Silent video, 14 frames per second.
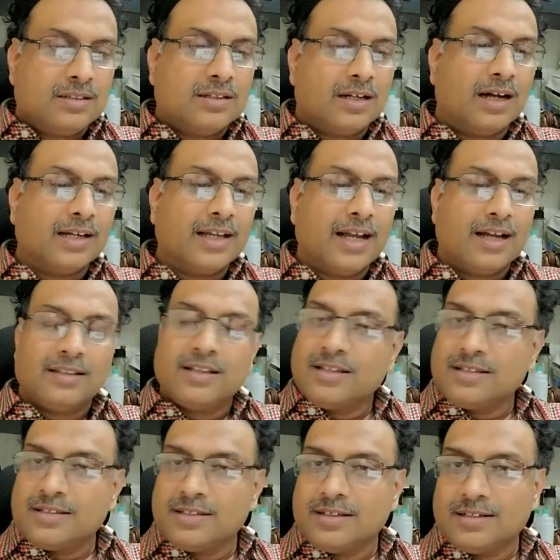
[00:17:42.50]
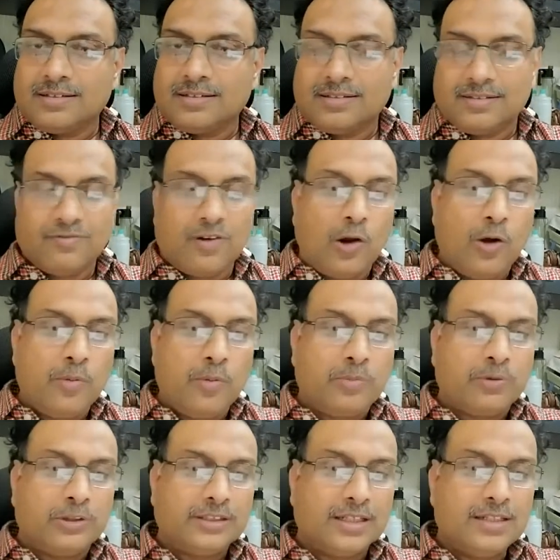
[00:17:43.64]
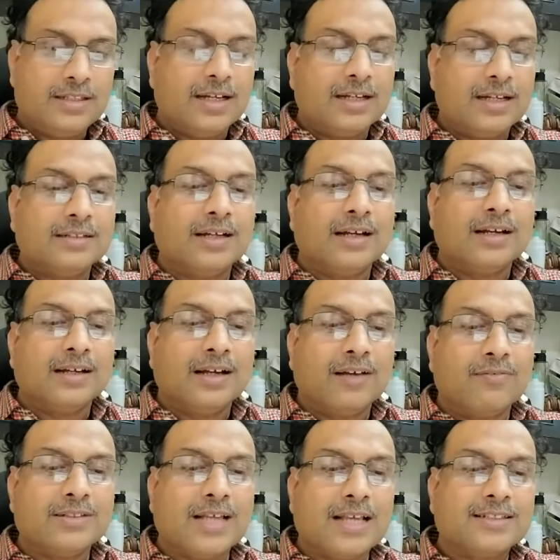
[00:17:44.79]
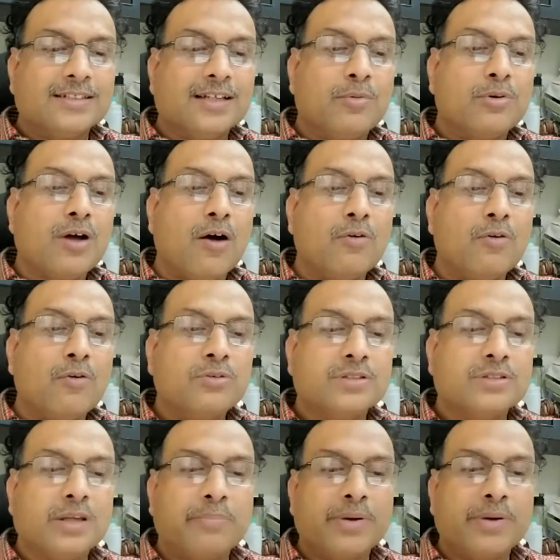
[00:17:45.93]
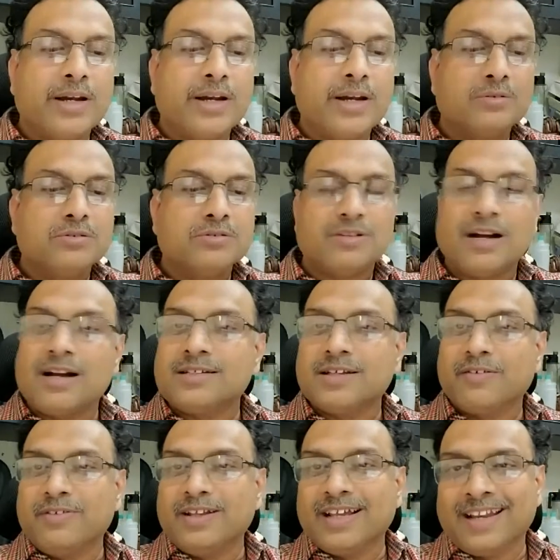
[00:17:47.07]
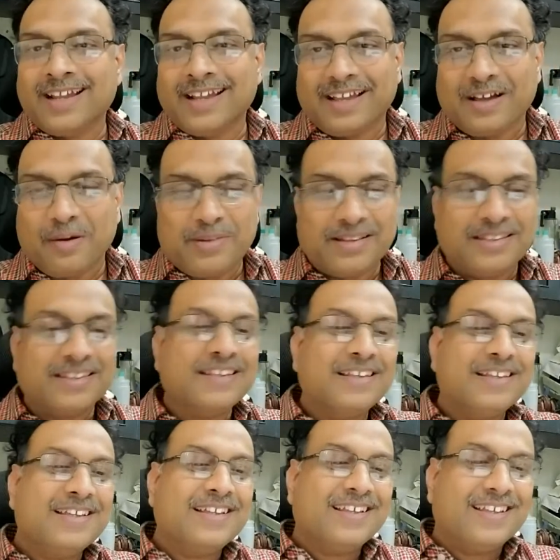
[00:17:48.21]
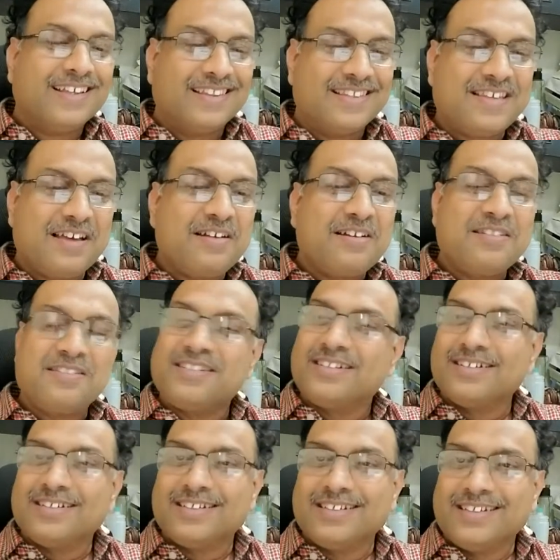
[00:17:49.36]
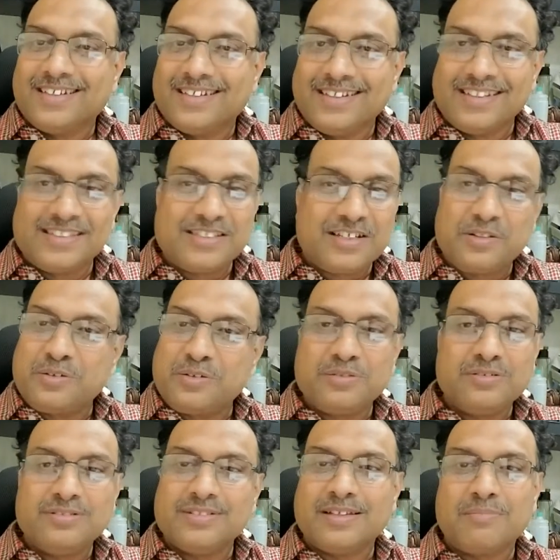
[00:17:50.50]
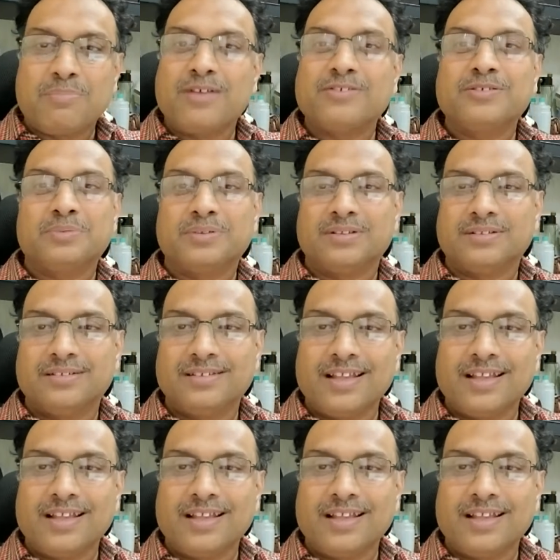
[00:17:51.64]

Yeah, there's a follow-up question that I was asking about how to separate two strands of DNA. I mean, these are not easy to do. It's impossible.